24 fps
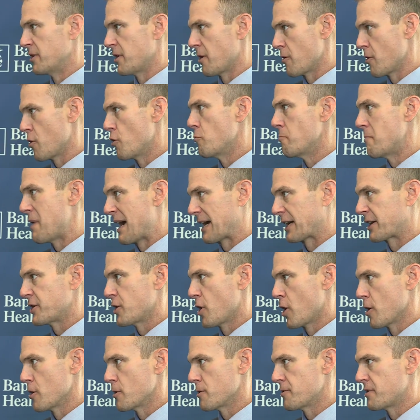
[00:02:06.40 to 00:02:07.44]
in our own
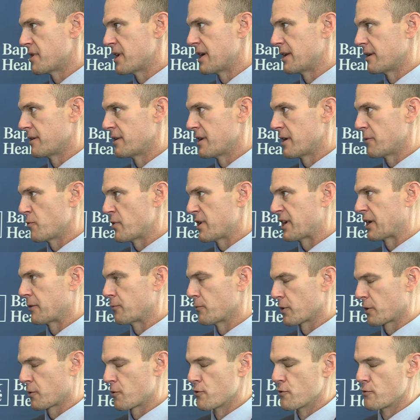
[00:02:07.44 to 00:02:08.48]
backyard that, that we can
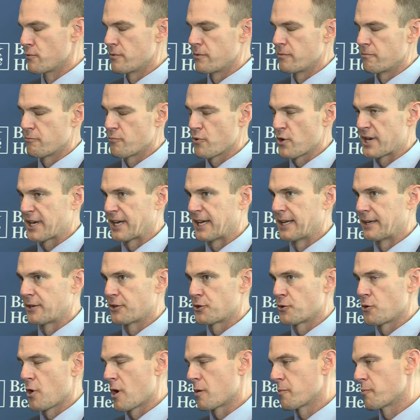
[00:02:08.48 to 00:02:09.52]
recruit and bring
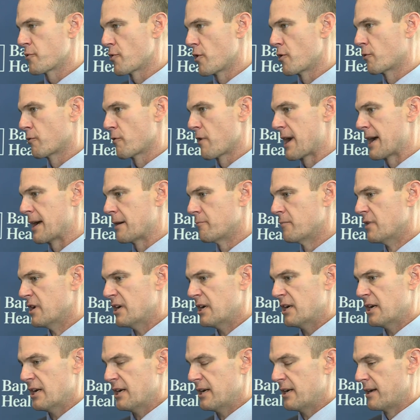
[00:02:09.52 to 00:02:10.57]
into our program.
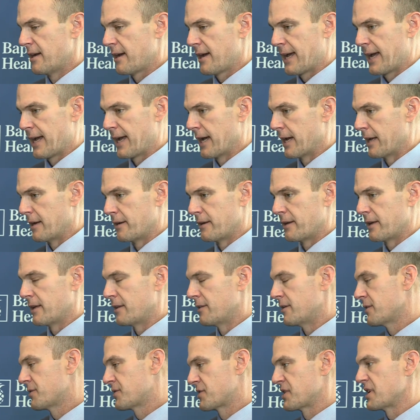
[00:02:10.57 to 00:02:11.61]
And
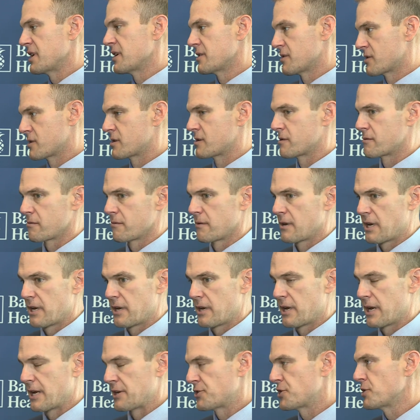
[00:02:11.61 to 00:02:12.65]
this is,
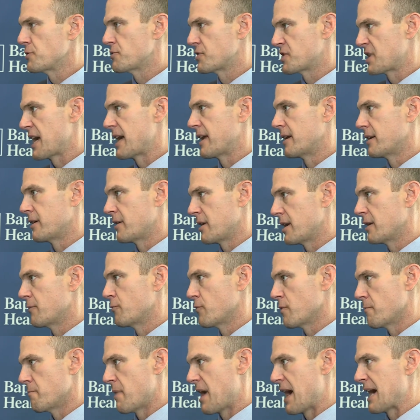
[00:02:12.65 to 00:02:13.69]
uh, as you said, it, it
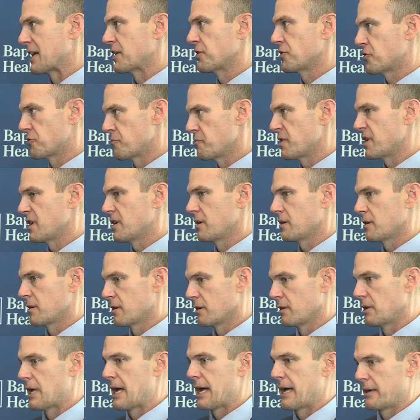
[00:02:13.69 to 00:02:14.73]
reminds me
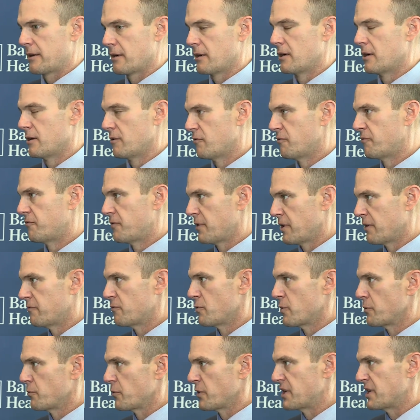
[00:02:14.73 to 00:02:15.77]
a lot of,
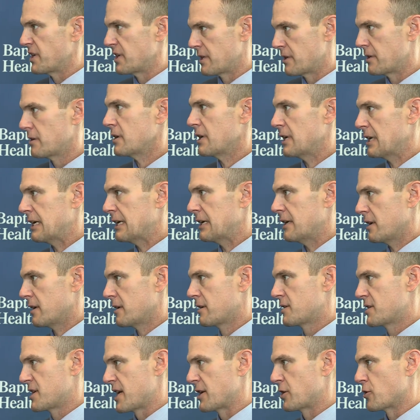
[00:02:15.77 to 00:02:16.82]
of when we did
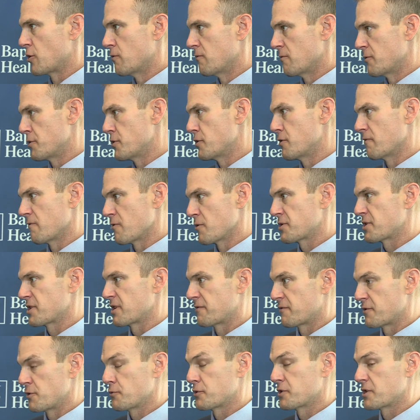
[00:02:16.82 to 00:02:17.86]
take over the
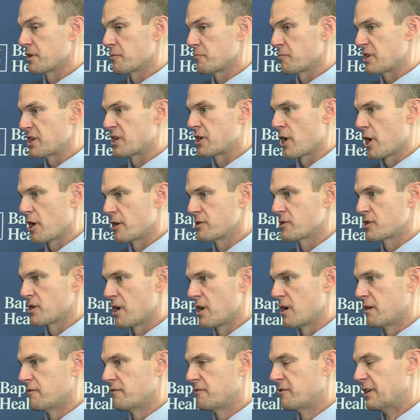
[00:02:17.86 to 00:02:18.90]
University of Houston because
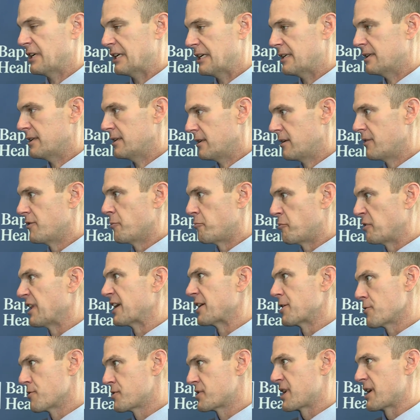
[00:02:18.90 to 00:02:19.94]
of the
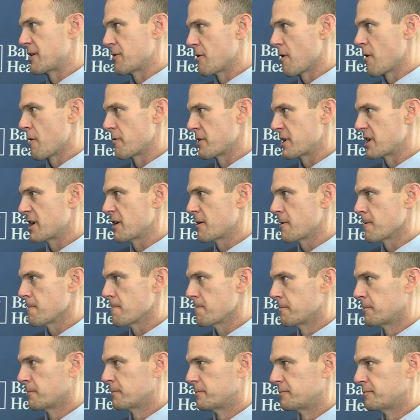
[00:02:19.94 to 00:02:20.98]
players that are already here.
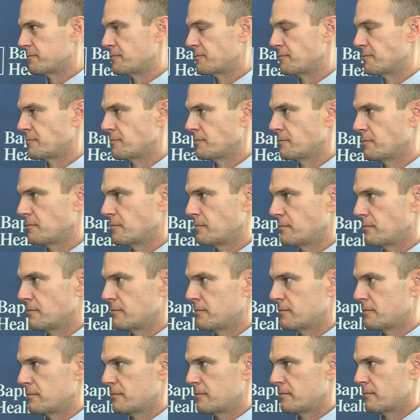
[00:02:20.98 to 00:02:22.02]
I don't know if
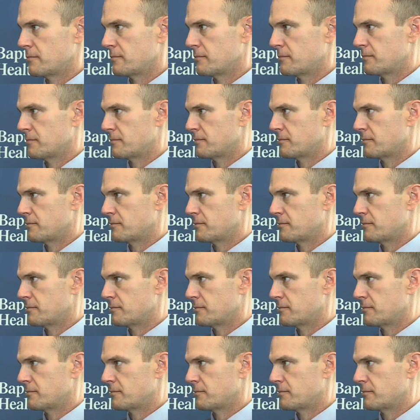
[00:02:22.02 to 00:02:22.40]
Brian mentioned this. If